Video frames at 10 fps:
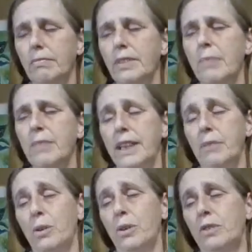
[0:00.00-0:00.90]
Something that
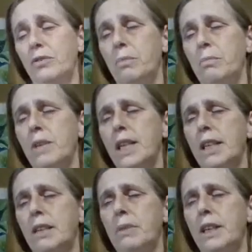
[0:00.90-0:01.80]
worked for me
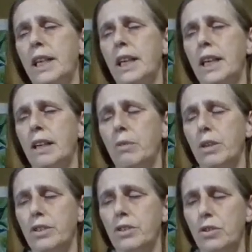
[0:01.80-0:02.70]
in the beginning
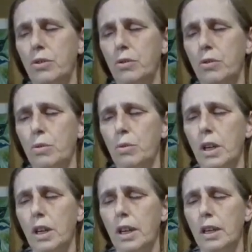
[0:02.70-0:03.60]
was to
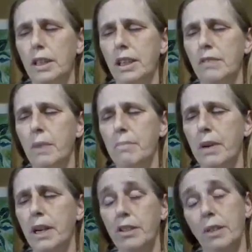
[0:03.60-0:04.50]
give my
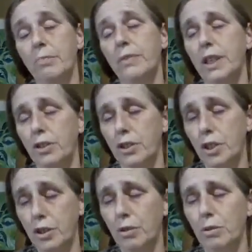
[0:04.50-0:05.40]
mind something to
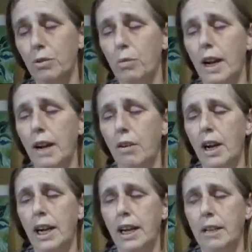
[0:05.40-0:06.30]
do while
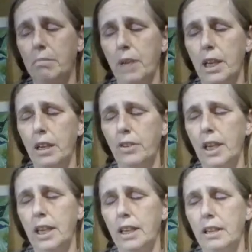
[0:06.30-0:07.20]
I
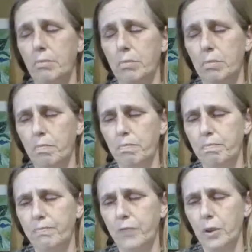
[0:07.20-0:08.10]
meditated and
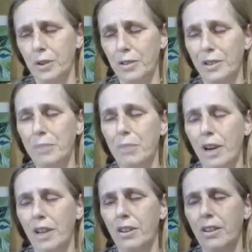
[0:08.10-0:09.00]
focused on the
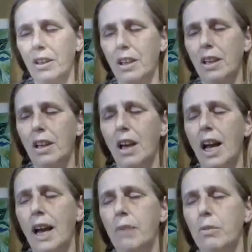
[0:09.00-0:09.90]
breath.
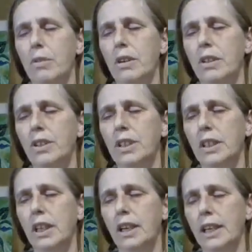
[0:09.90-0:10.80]
I would
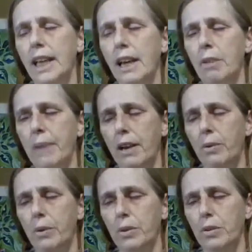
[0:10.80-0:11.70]
count
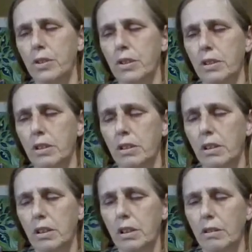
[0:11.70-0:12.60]
backwards
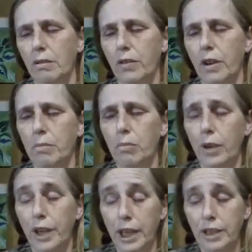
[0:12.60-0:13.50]
from
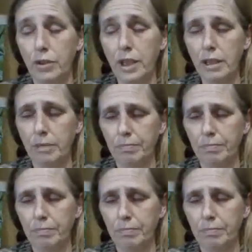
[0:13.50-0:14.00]
100,